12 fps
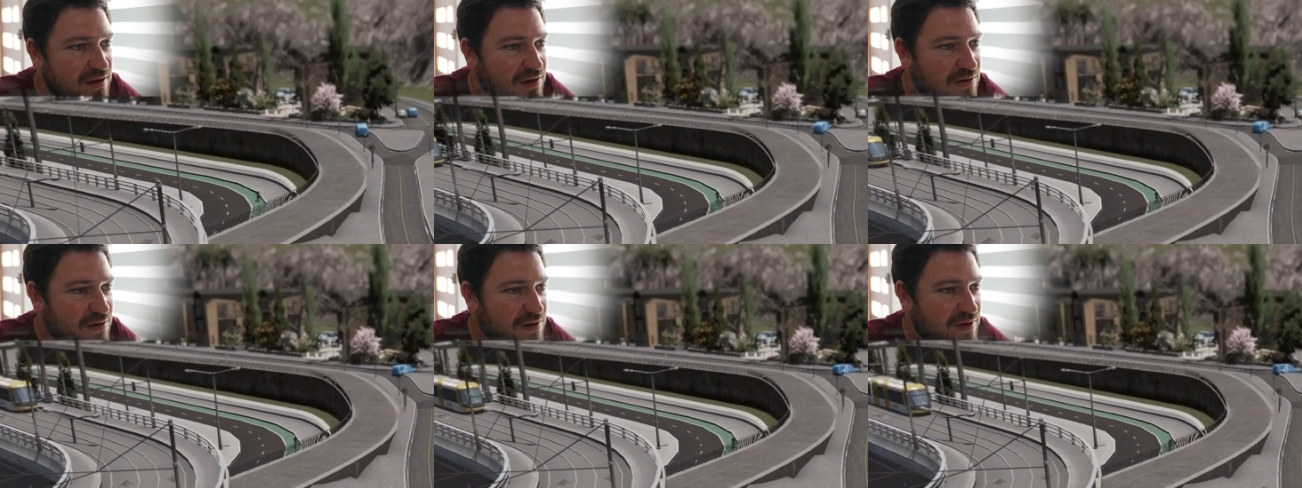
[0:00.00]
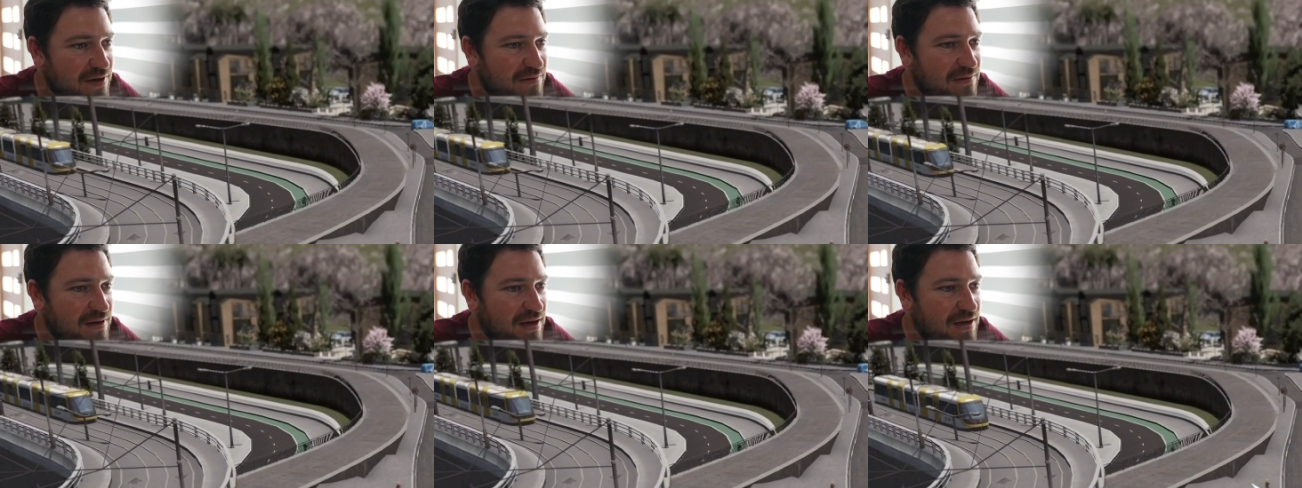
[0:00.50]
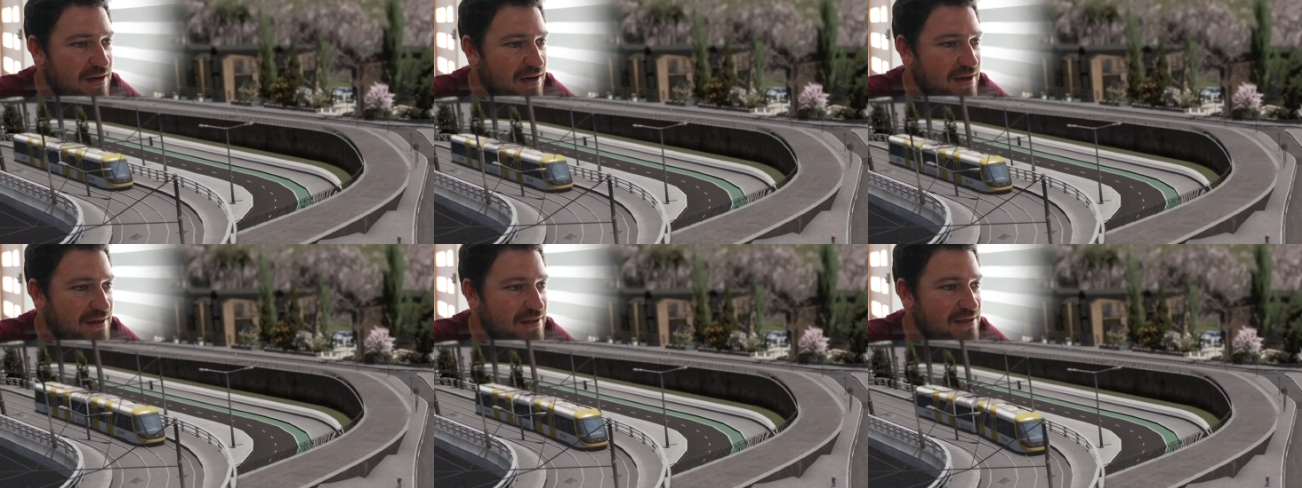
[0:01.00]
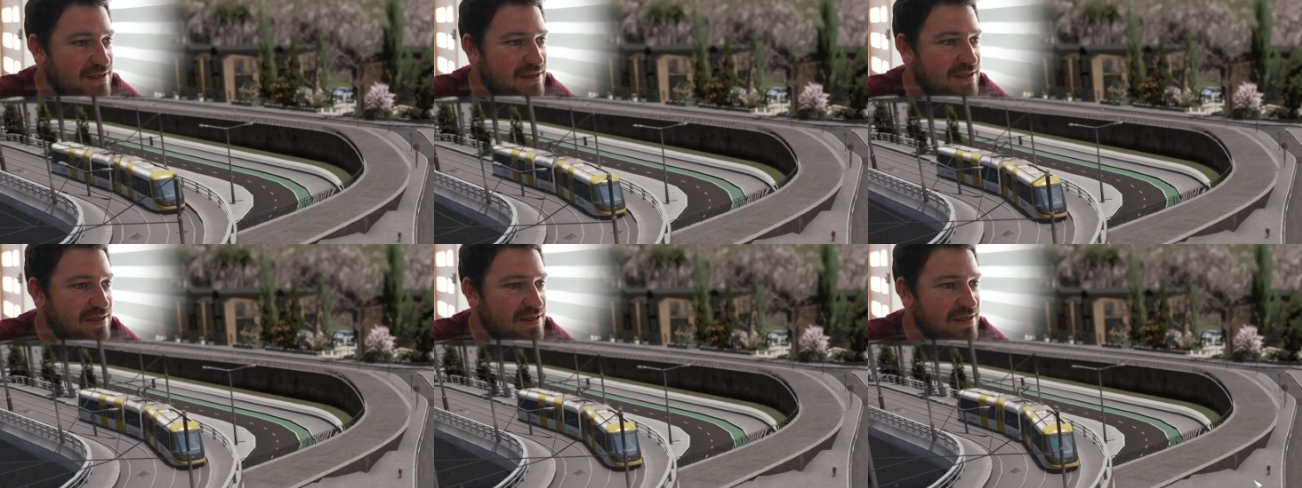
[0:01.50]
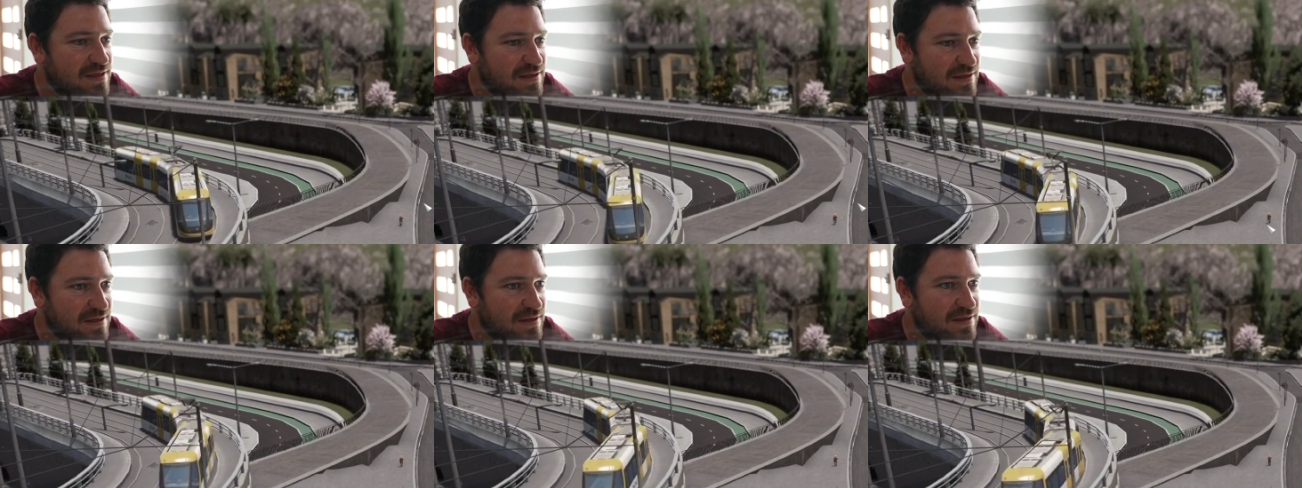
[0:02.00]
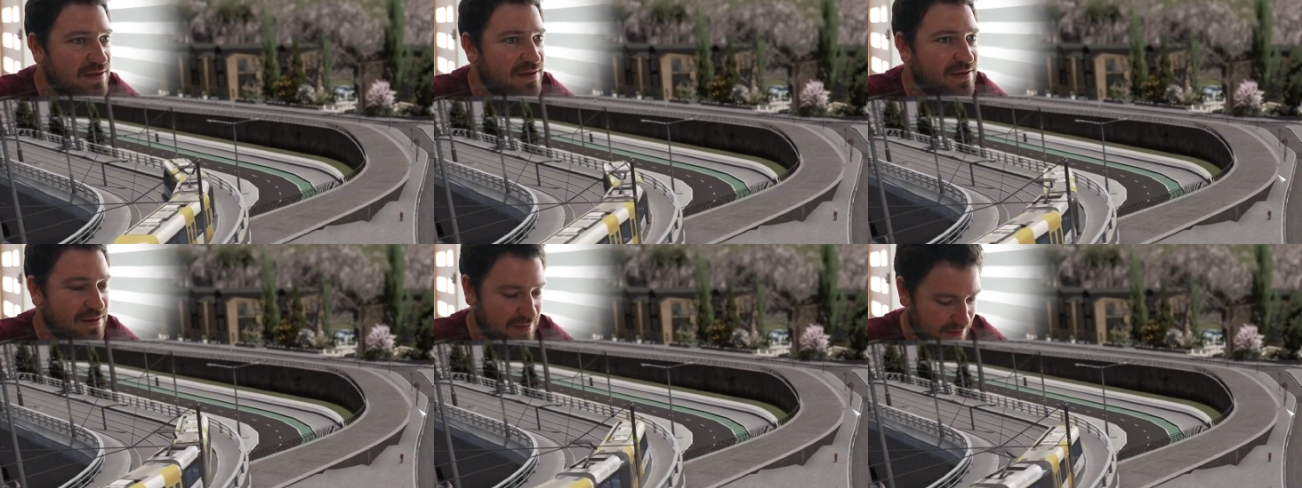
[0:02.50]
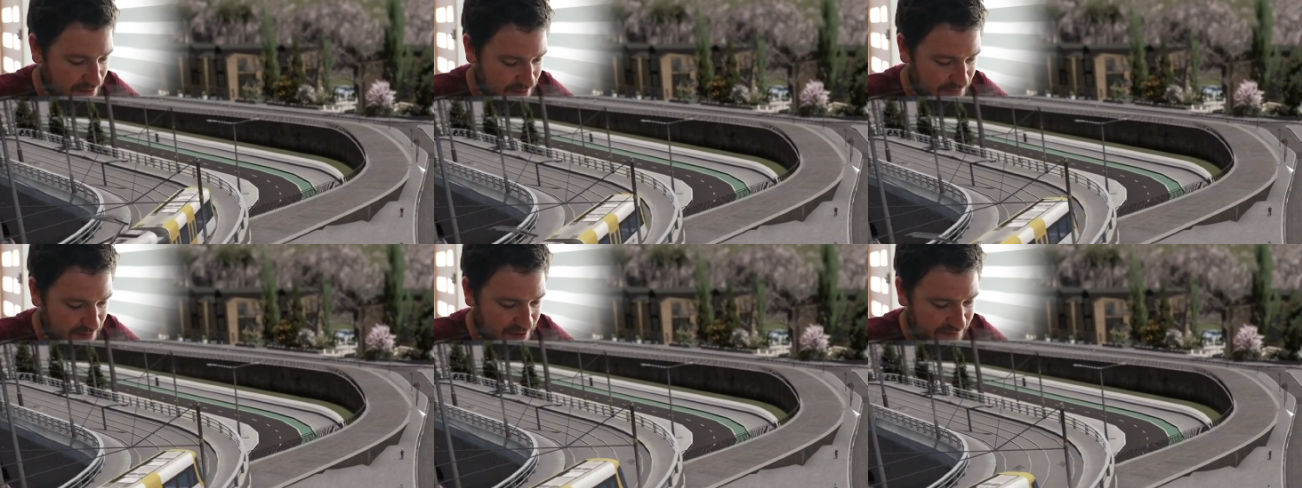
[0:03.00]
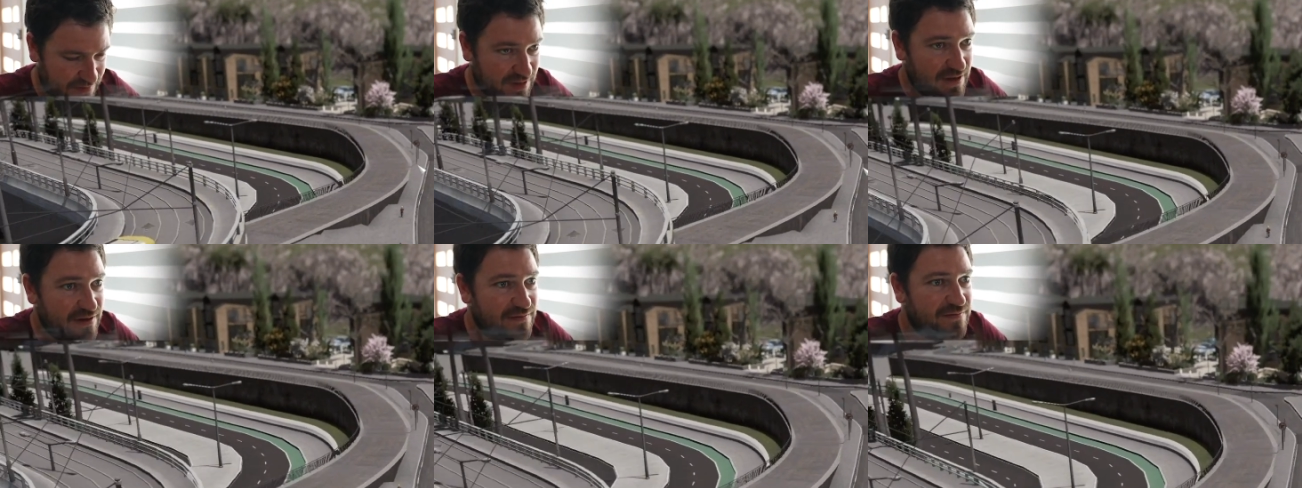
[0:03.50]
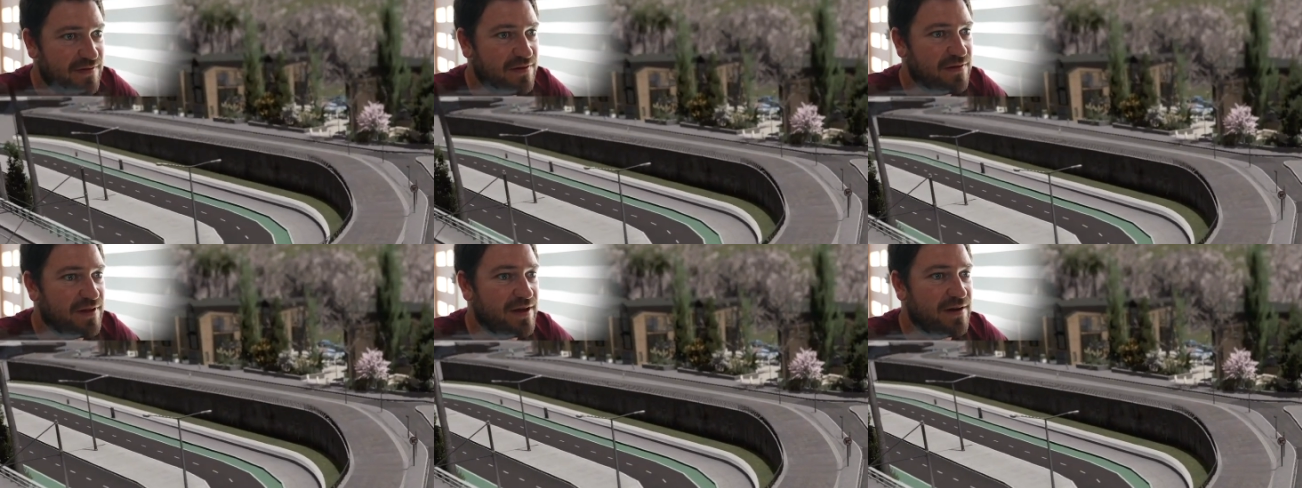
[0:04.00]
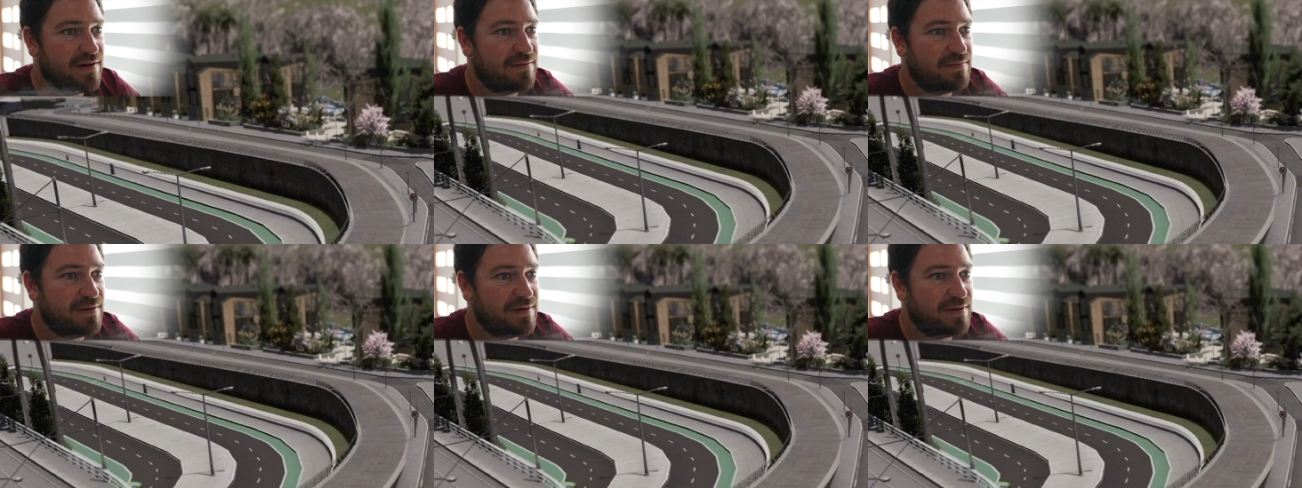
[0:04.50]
Oh, look how ugly this is. I'm definitely gonna fill that up.